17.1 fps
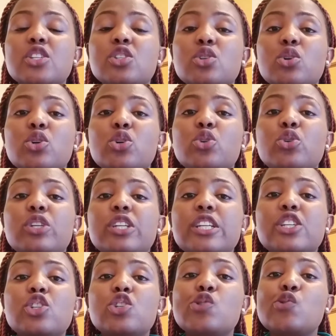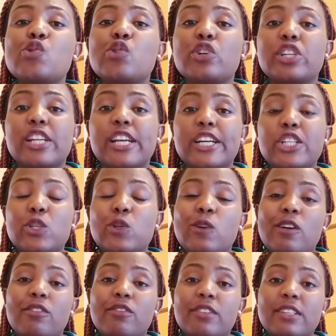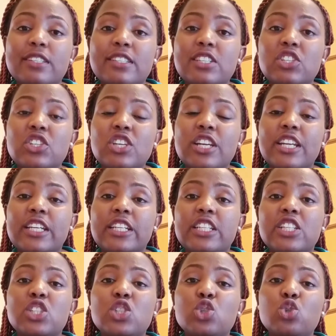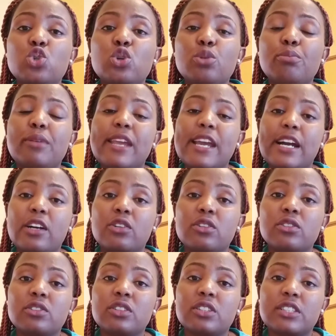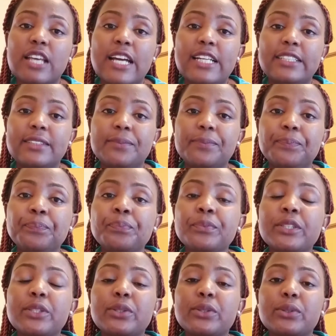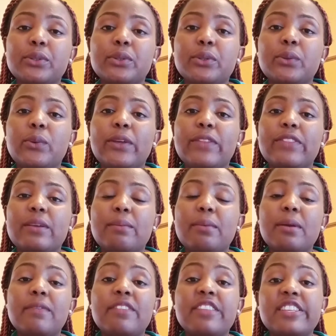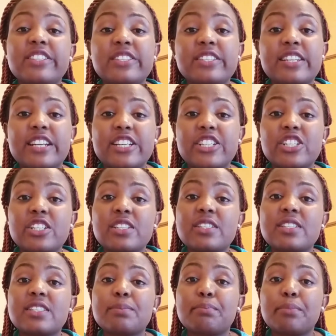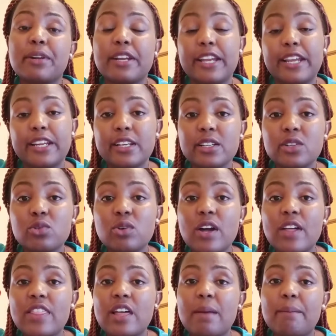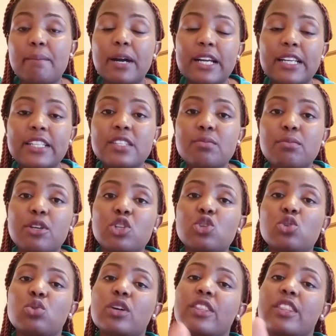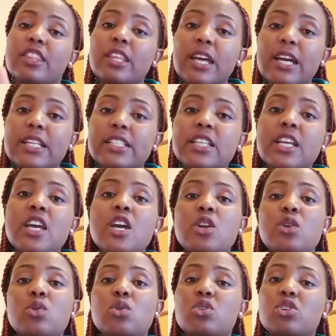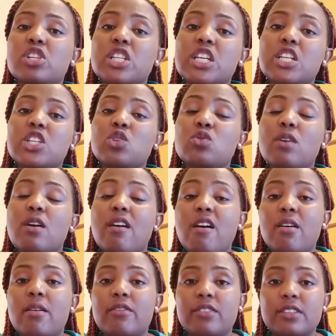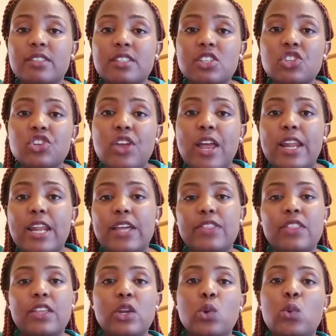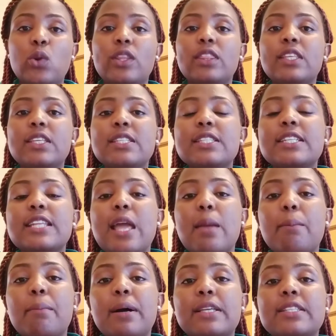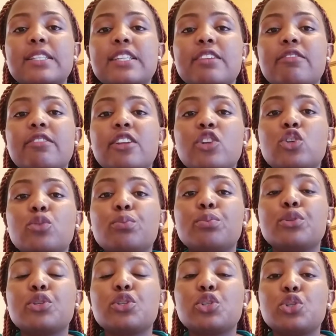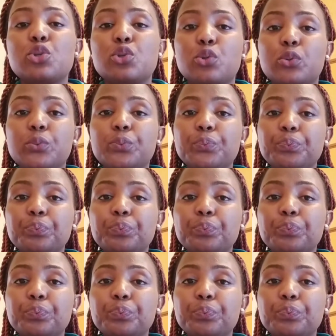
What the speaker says: so you need to contact your physician, and it should be a concern. So when these rashes spread to other parts, make sure that you contact your physician. And then when this diapers develops to